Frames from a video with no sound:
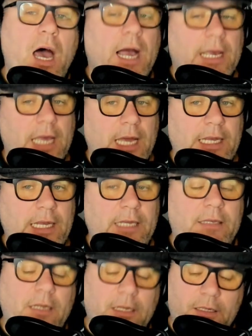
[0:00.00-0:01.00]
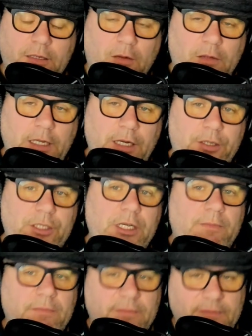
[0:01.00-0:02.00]
I got hit, told
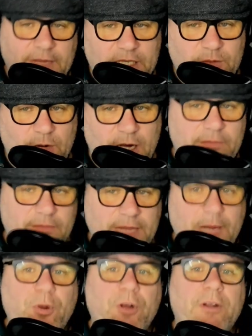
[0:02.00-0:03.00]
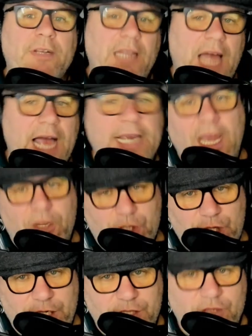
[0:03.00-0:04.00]
leadership, guess what? They put it on the lockout
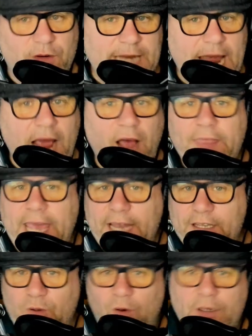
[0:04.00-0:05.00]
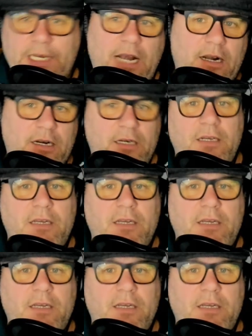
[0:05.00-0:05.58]
sheet. So now that is on there.